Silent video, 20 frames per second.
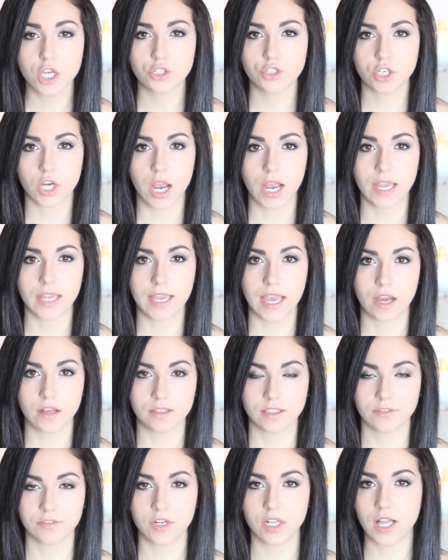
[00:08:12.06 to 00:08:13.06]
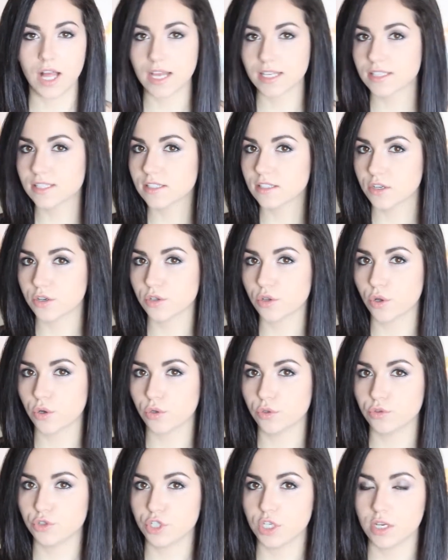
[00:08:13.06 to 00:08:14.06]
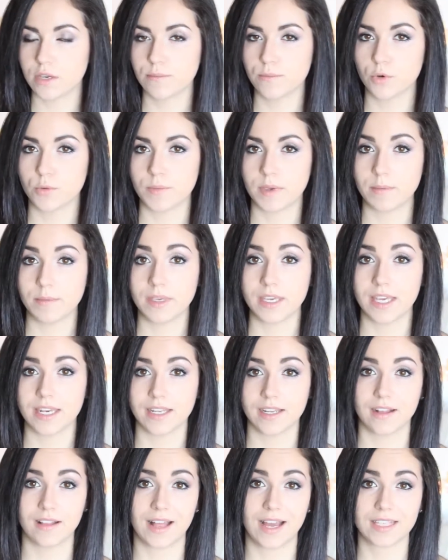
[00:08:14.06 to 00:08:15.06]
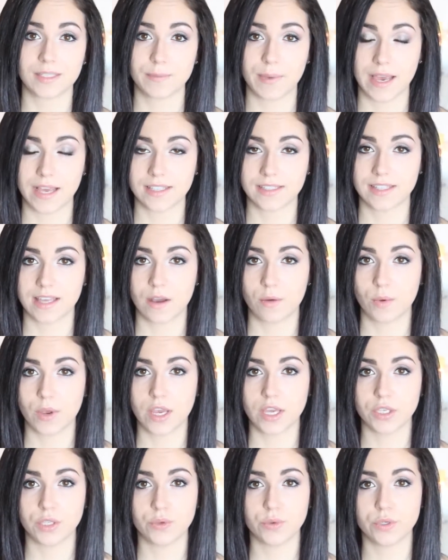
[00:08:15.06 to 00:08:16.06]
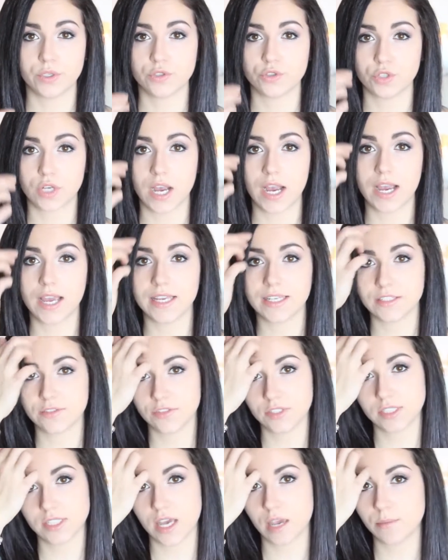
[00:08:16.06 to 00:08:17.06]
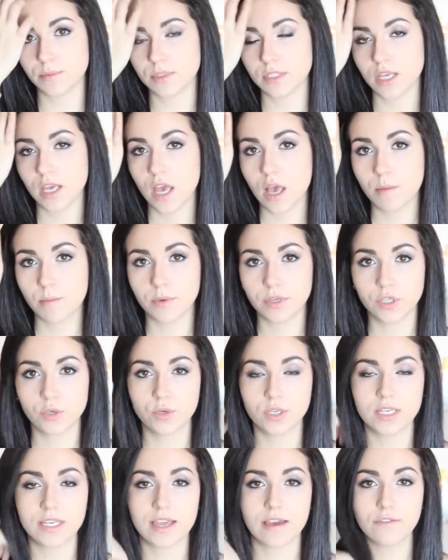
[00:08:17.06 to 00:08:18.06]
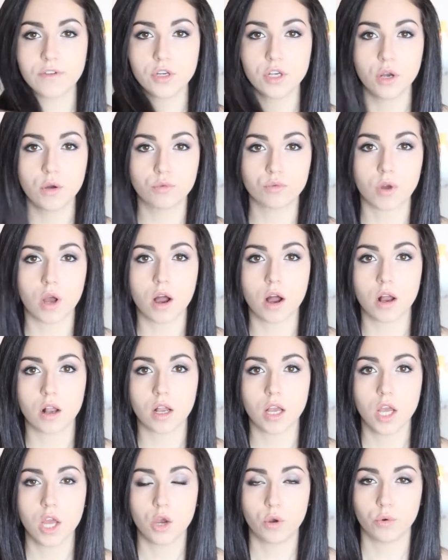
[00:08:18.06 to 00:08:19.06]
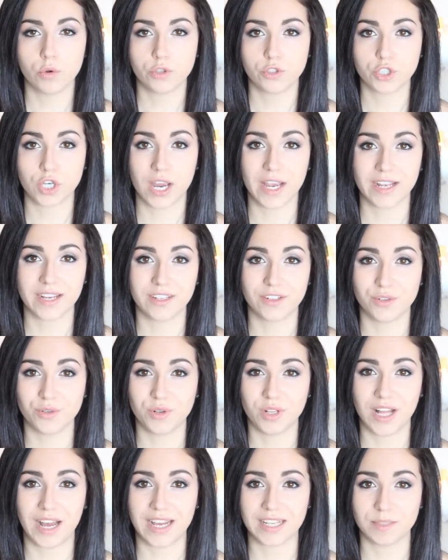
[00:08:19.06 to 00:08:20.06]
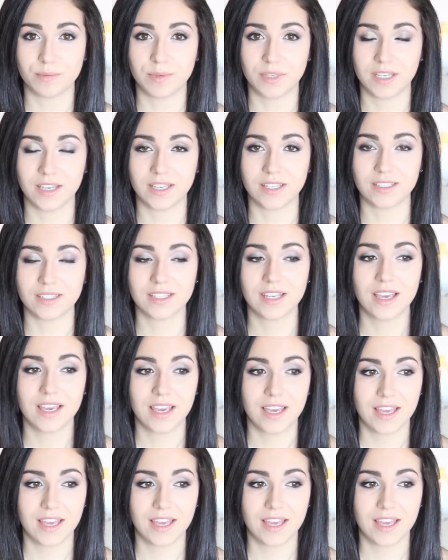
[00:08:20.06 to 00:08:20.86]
trying out different classes at your local gym, or maybe getting a class pass. That way you can try different types, but you can never go wrong with trying a new class, because